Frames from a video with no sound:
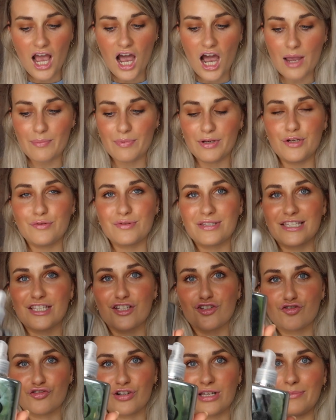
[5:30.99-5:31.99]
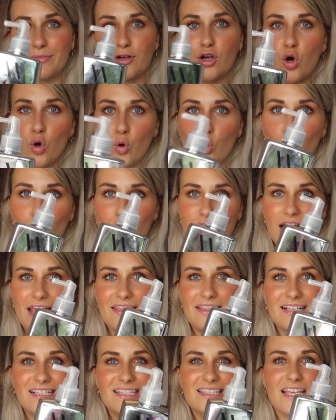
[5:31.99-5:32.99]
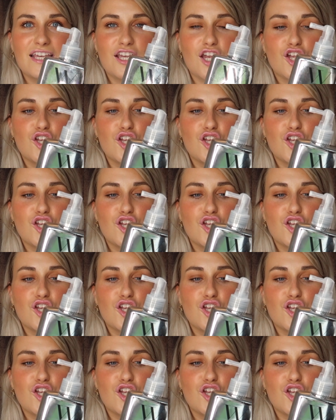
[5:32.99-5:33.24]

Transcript: I've been using the Dream Coat, and this is like a